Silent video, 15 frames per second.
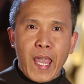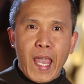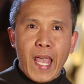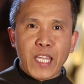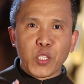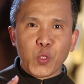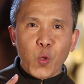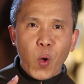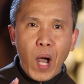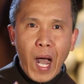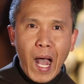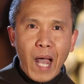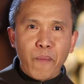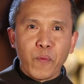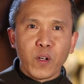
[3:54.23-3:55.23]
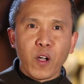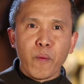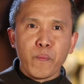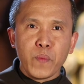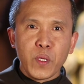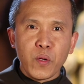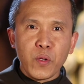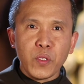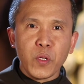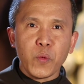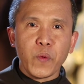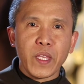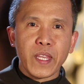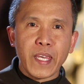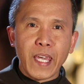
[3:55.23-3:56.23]
and to have
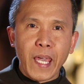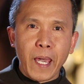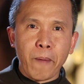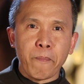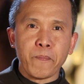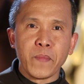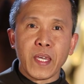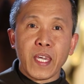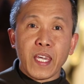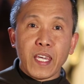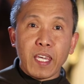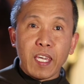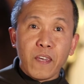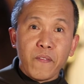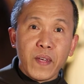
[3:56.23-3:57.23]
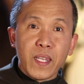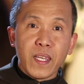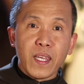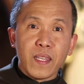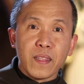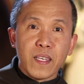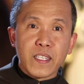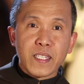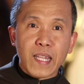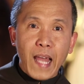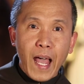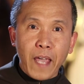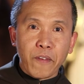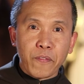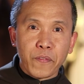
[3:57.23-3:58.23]
communion with Him even in this
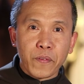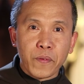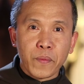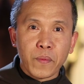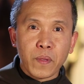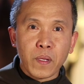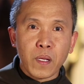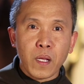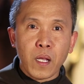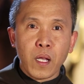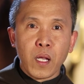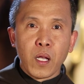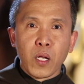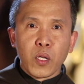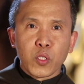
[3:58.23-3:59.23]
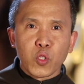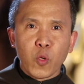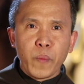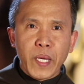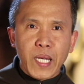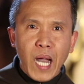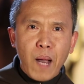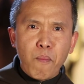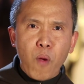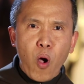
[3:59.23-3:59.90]
life. To become